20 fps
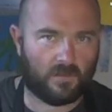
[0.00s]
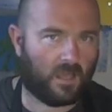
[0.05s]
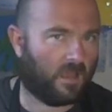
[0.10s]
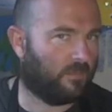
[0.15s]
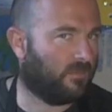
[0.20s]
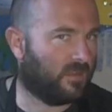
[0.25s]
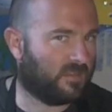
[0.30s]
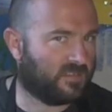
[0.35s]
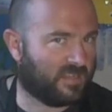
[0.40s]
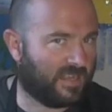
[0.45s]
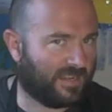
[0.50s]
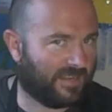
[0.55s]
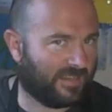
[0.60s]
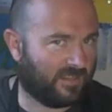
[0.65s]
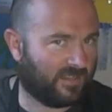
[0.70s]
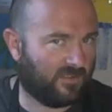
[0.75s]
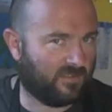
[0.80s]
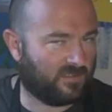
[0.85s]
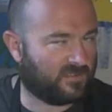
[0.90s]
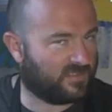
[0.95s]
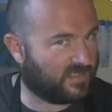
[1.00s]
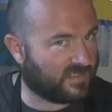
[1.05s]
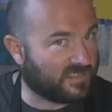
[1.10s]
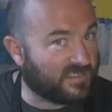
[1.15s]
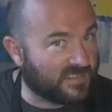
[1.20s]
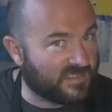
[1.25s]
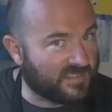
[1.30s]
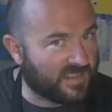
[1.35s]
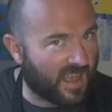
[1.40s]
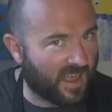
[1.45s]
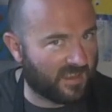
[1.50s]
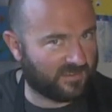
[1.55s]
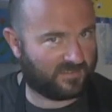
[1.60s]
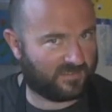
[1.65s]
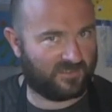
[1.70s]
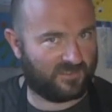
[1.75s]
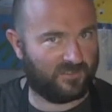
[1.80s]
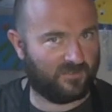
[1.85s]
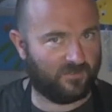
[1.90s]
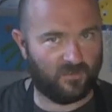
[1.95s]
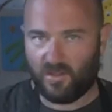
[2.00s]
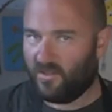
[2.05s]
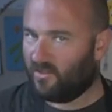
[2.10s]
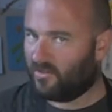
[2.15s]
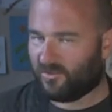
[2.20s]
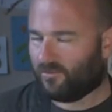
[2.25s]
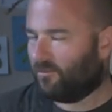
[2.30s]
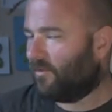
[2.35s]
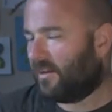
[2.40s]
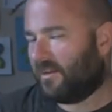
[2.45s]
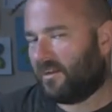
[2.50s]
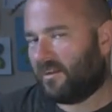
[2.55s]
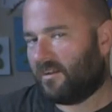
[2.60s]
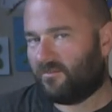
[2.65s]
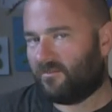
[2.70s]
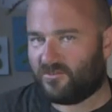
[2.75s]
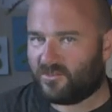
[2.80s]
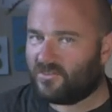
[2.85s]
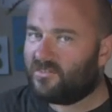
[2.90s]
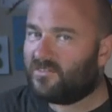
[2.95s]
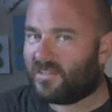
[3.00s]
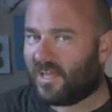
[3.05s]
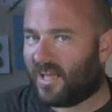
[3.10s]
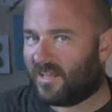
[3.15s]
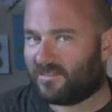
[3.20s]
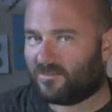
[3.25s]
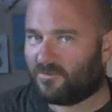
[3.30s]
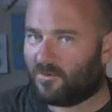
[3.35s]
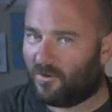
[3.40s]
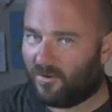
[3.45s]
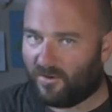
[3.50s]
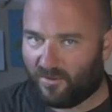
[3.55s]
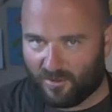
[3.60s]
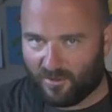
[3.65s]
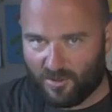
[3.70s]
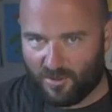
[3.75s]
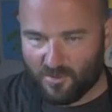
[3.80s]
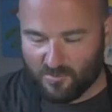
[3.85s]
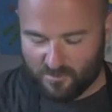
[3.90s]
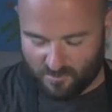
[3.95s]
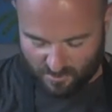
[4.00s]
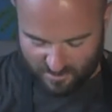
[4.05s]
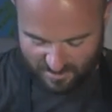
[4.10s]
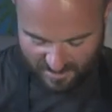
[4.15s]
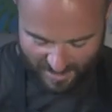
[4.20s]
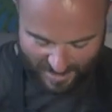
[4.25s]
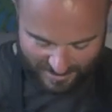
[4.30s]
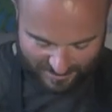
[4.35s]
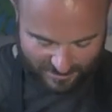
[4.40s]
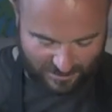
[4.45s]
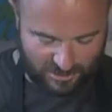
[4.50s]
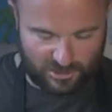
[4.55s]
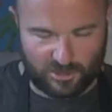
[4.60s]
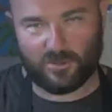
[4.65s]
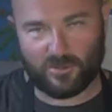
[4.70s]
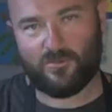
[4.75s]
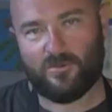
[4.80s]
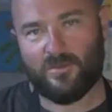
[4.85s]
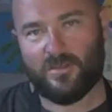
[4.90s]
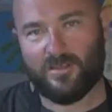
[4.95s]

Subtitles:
I'm not telling you because this is task 2. You might not have done task 1. But task 2